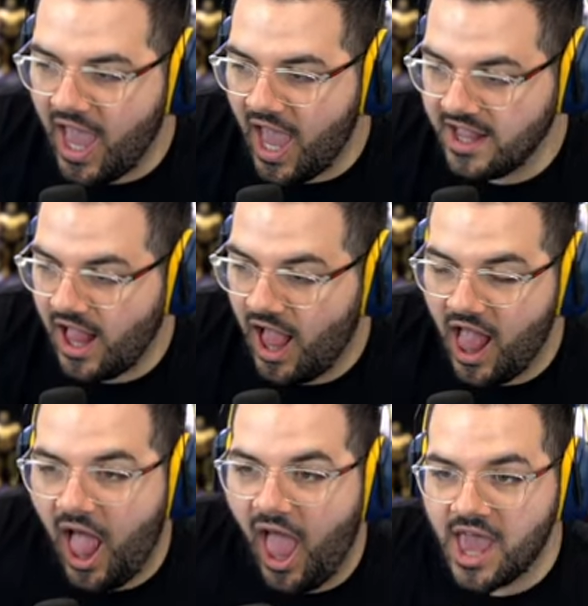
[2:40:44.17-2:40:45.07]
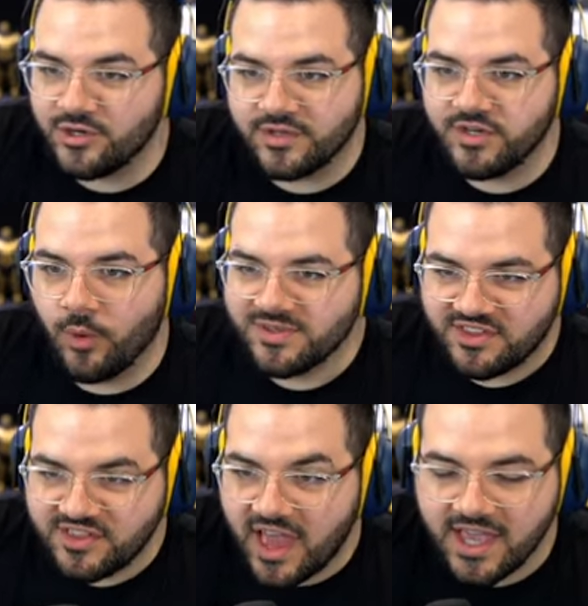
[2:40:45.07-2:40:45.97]
it, I don't even know what to
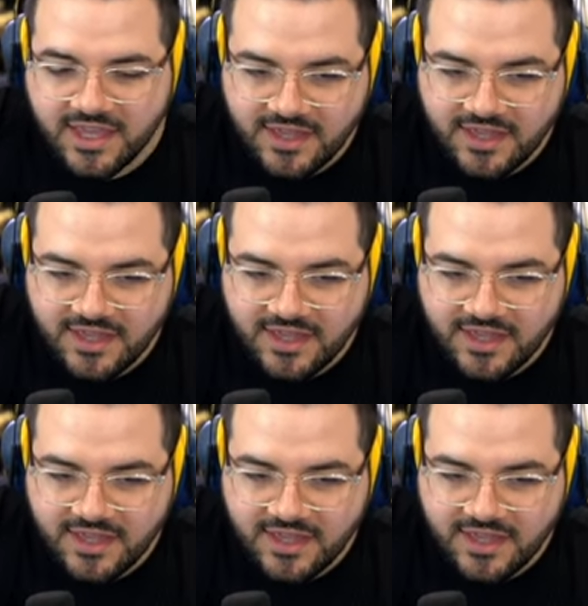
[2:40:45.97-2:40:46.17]
say.